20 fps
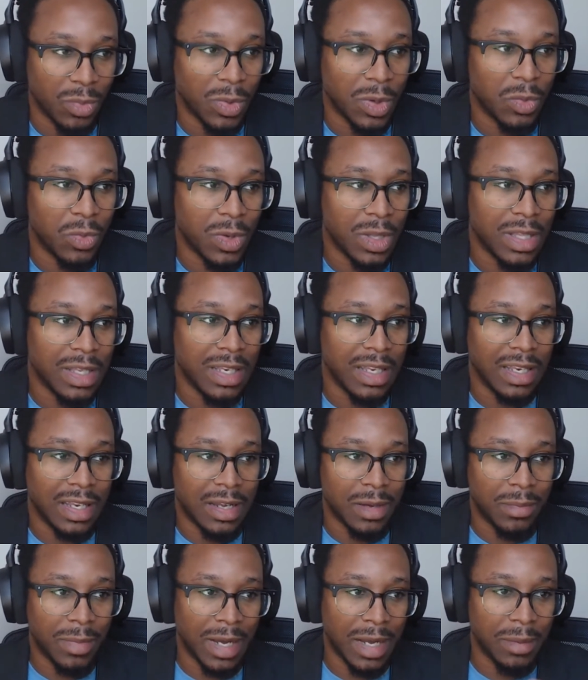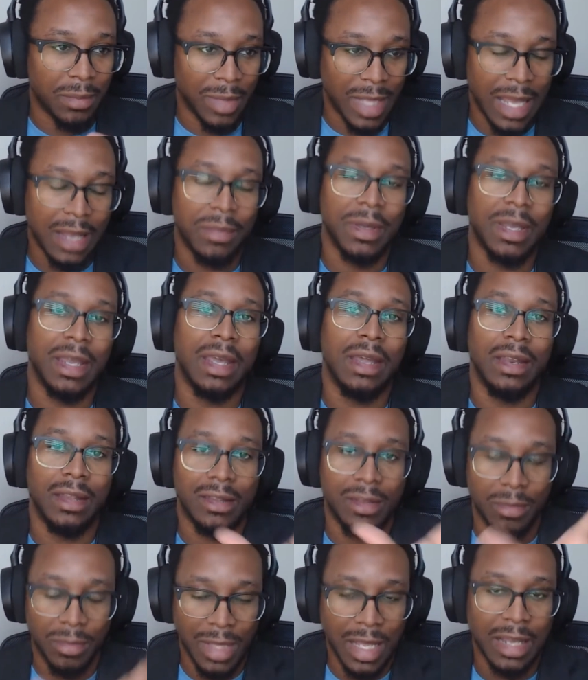we really need to combine Black
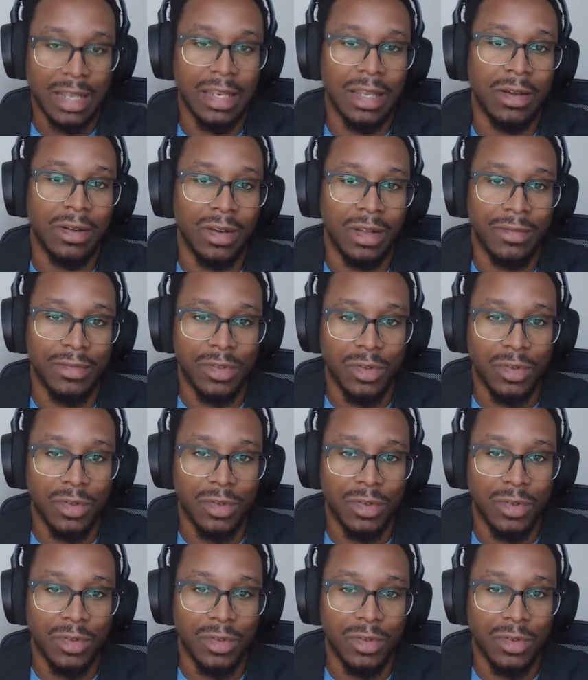mechanics and Black narratives